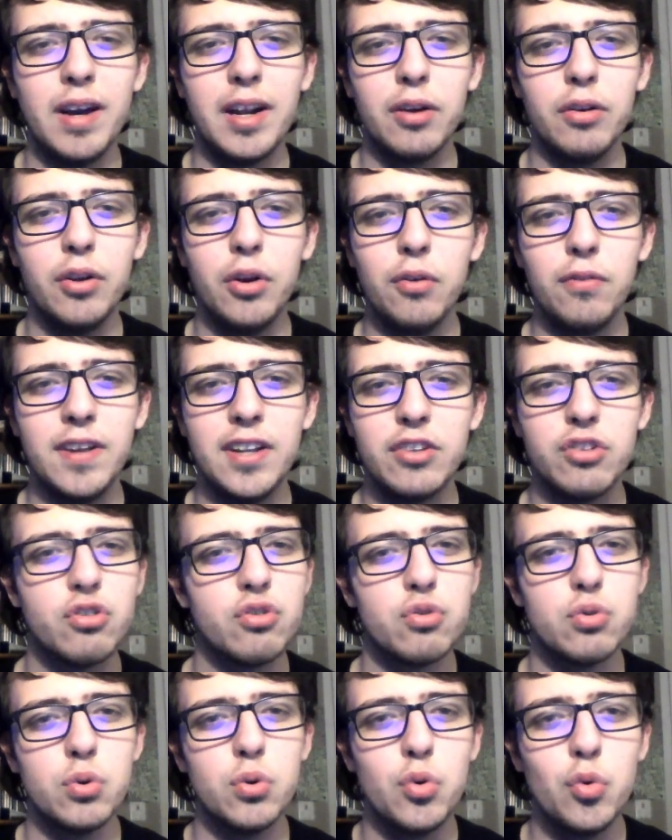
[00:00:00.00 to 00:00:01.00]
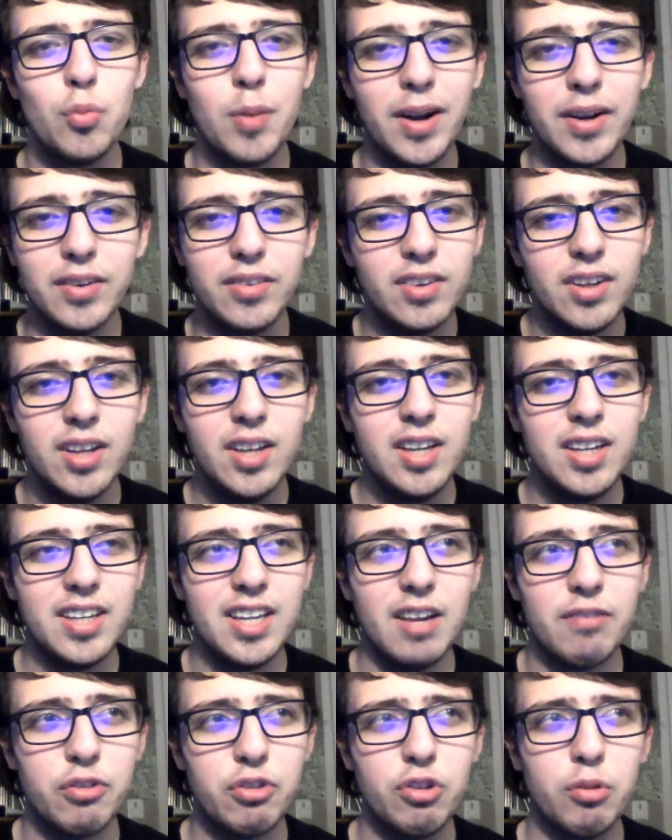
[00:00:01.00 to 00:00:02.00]
I don't know if that's true, but
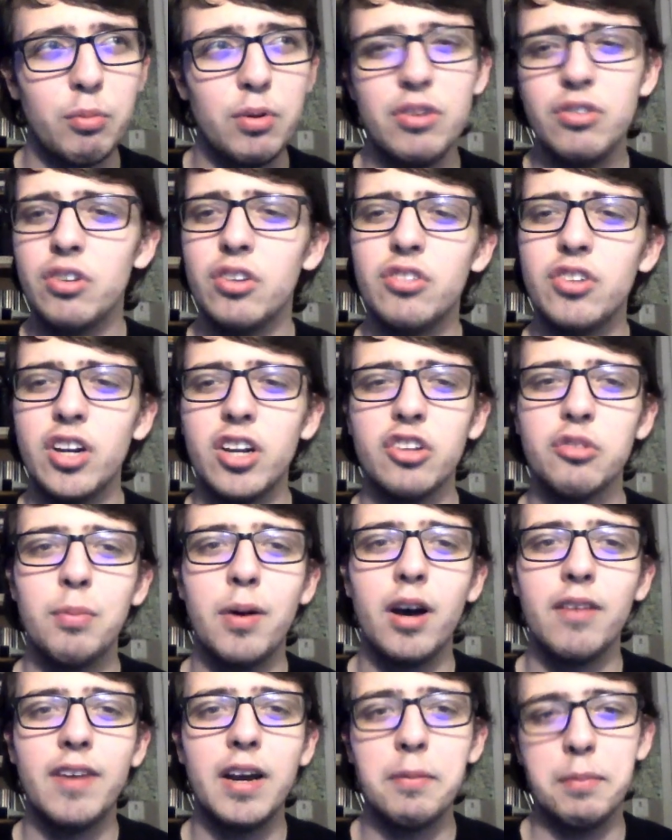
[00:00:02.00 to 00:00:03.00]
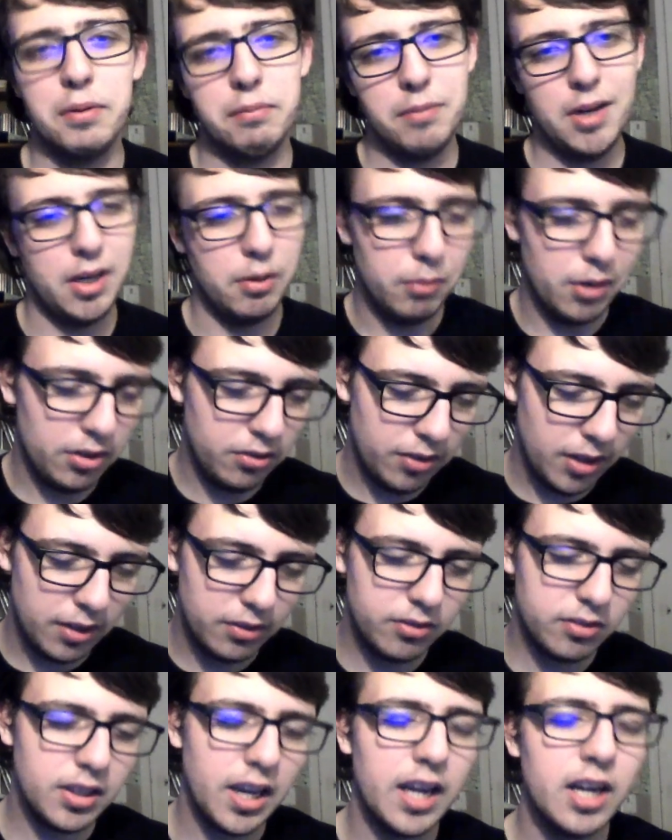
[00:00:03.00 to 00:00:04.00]
yeah, for some reason it's not on Spotify. But anyways,
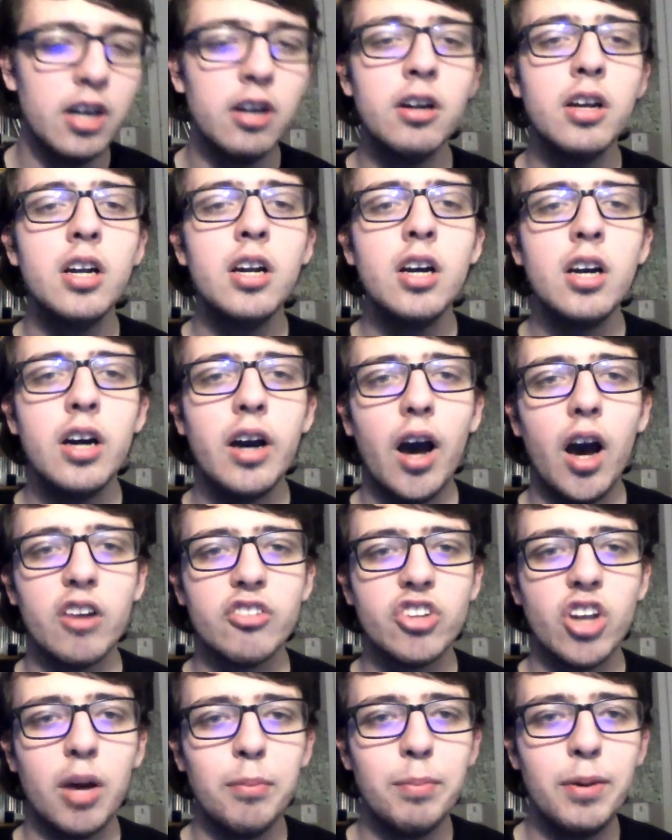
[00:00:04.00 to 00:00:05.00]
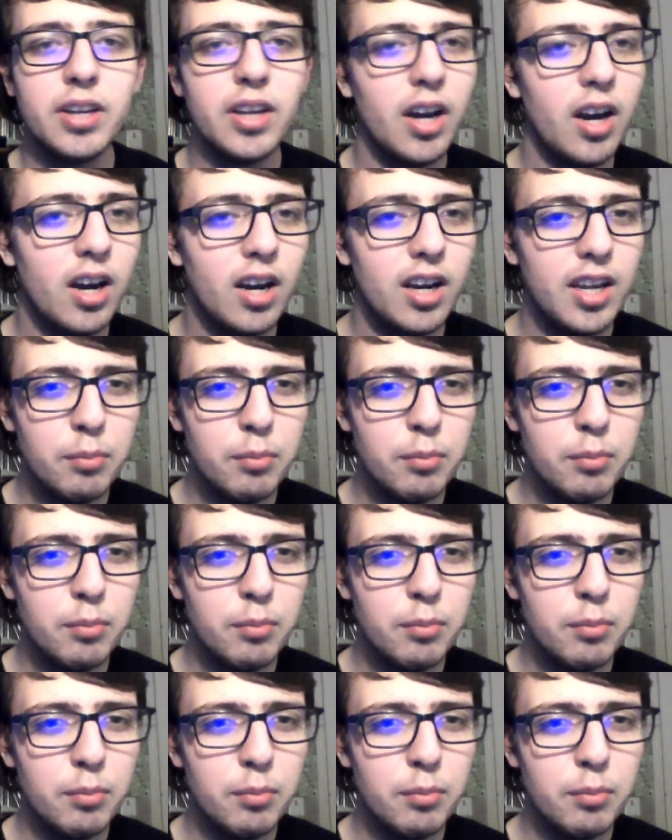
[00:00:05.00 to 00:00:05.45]
that's kind of off topic.